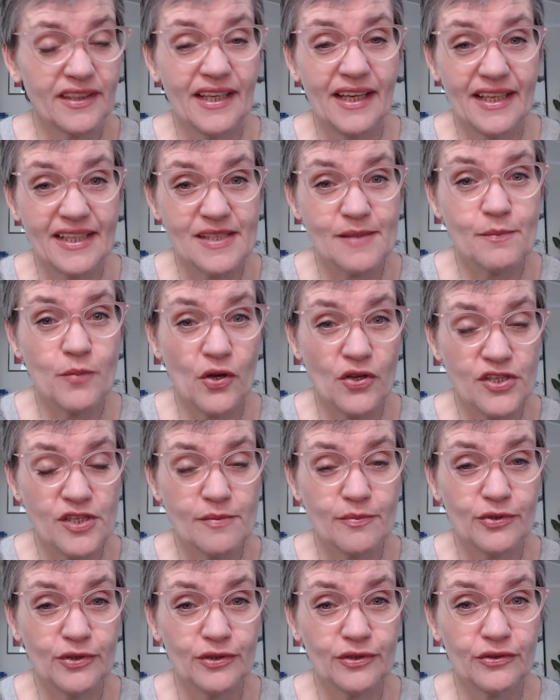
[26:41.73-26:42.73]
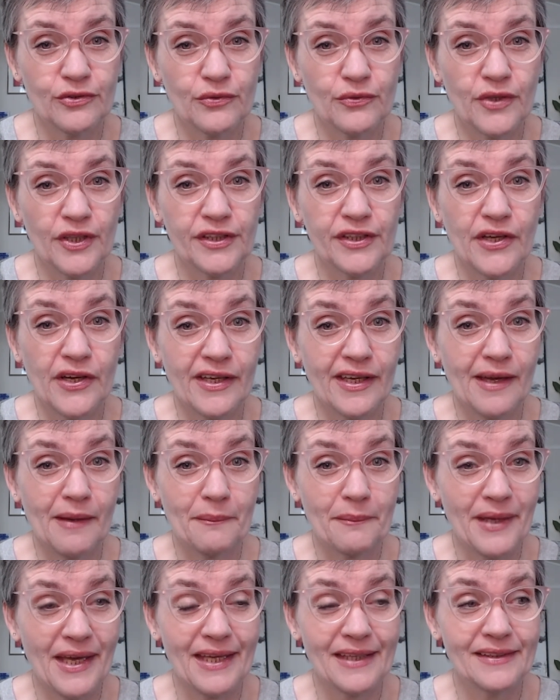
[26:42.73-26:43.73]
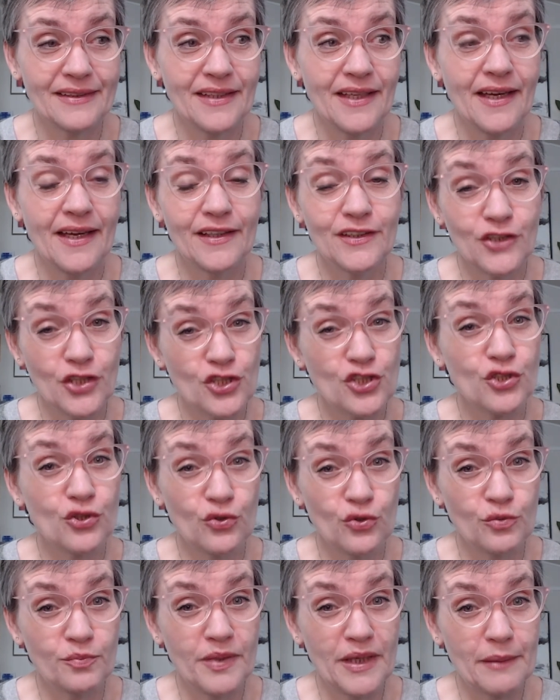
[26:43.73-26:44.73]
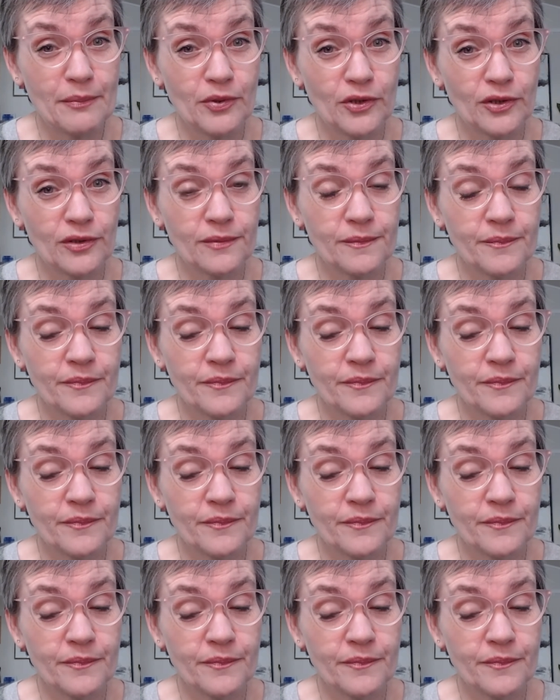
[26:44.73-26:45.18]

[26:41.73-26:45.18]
it's possible to run a campaign just two people.